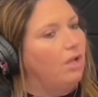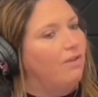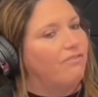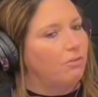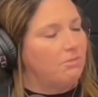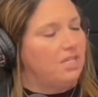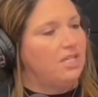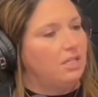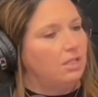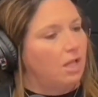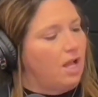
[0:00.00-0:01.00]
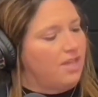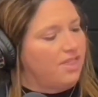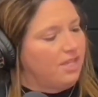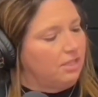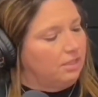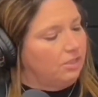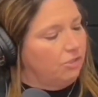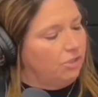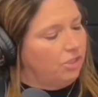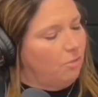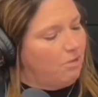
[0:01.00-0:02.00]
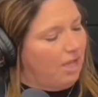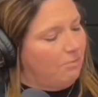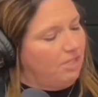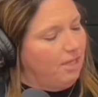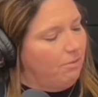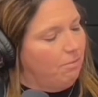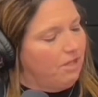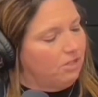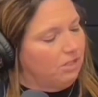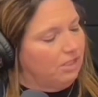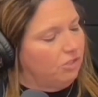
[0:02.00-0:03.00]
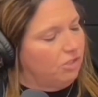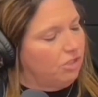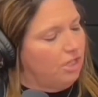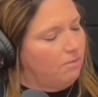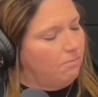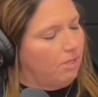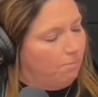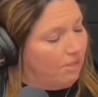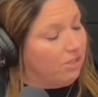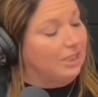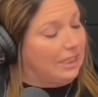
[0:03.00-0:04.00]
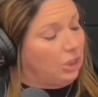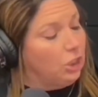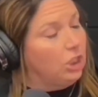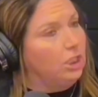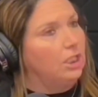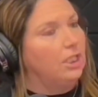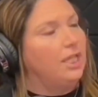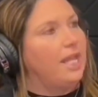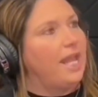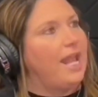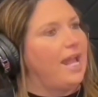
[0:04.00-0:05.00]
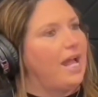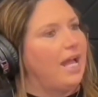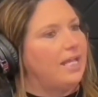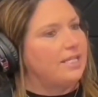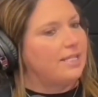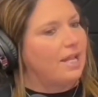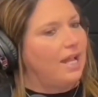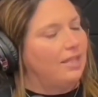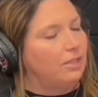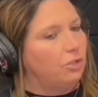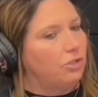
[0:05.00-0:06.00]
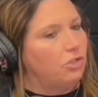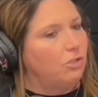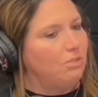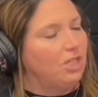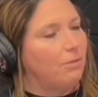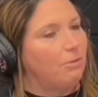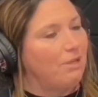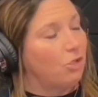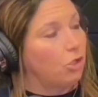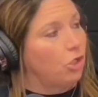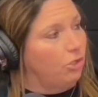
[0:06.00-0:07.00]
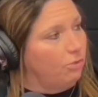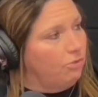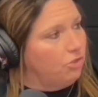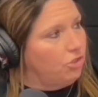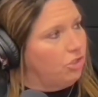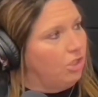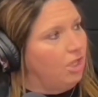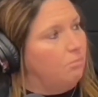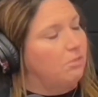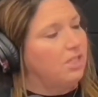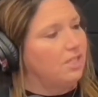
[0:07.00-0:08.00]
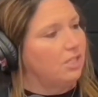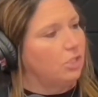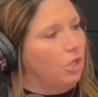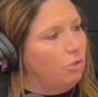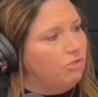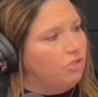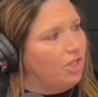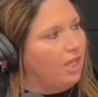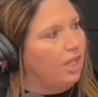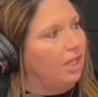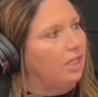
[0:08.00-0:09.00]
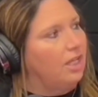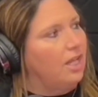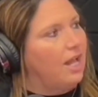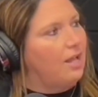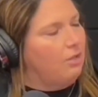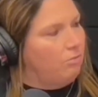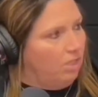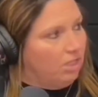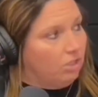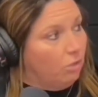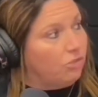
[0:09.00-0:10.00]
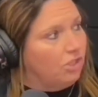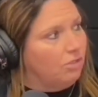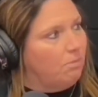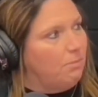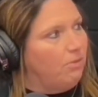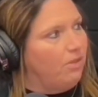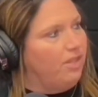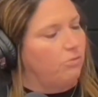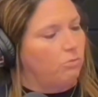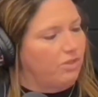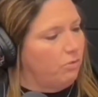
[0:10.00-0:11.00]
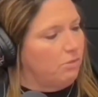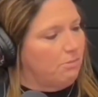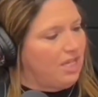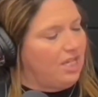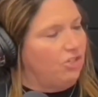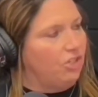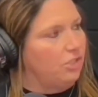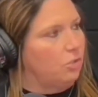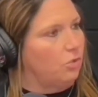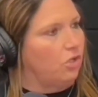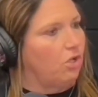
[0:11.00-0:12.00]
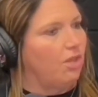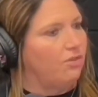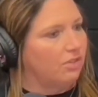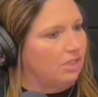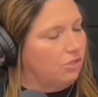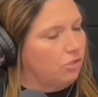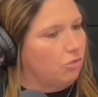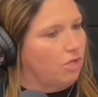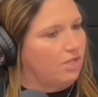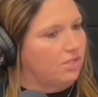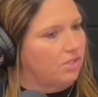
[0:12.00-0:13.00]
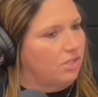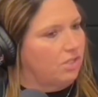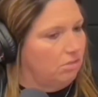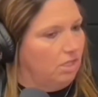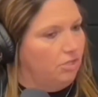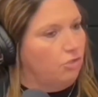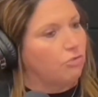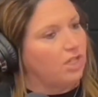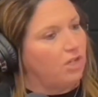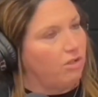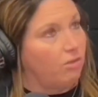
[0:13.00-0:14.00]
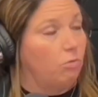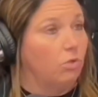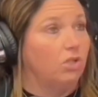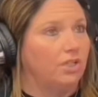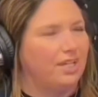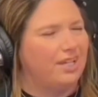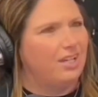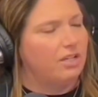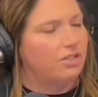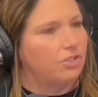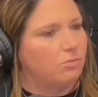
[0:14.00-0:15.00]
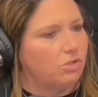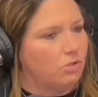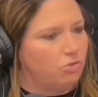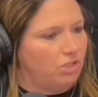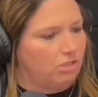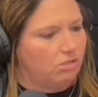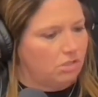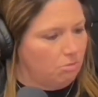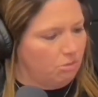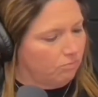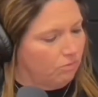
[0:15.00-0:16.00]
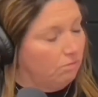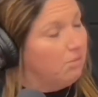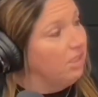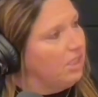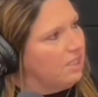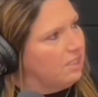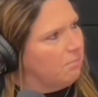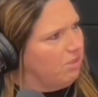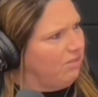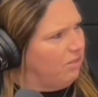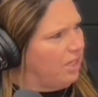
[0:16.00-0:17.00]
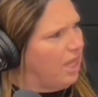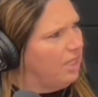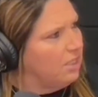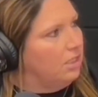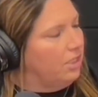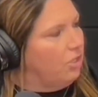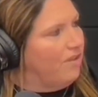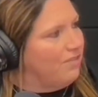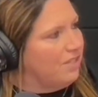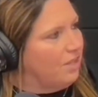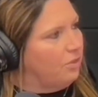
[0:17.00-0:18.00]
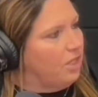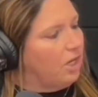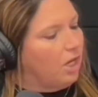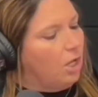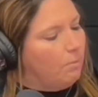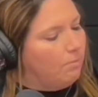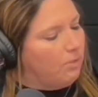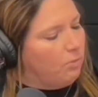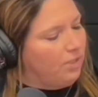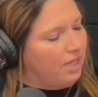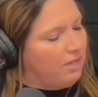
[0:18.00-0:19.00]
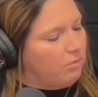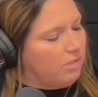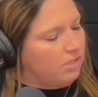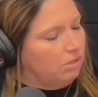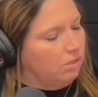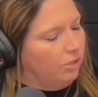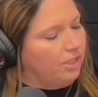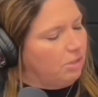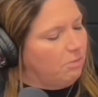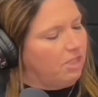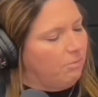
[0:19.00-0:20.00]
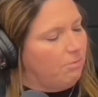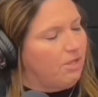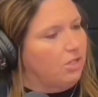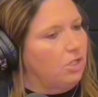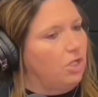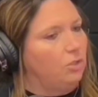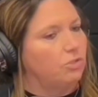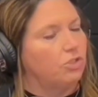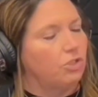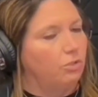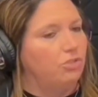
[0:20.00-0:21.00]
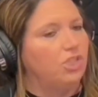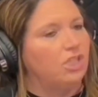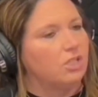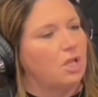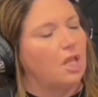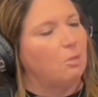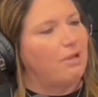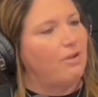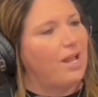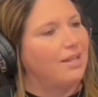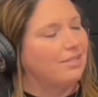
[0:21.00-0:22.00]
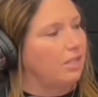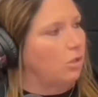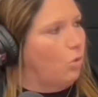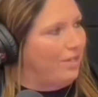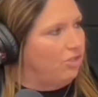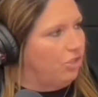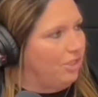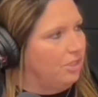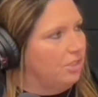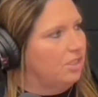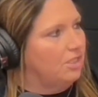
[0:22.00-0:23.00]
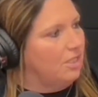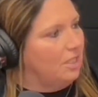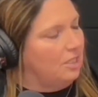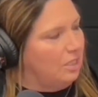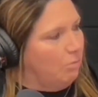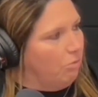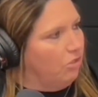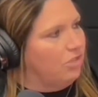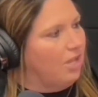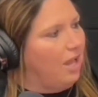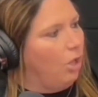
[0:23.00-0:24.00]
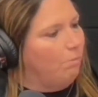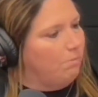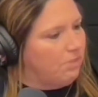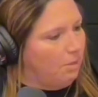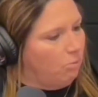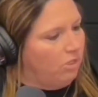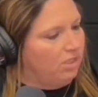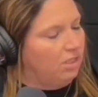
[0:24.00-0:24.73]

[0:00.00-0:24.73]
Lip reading: For me, I think leadership, I became a better leader as I learned to become a better coach, because in coaching the people that, whether it was my agents or other leaders across the country or the world, I actually was coaching someone in the Middle East, believe it or not, an office out there. But when I was learning to become a better coach, coaching is all about asking questions to dig deeper, to help someone.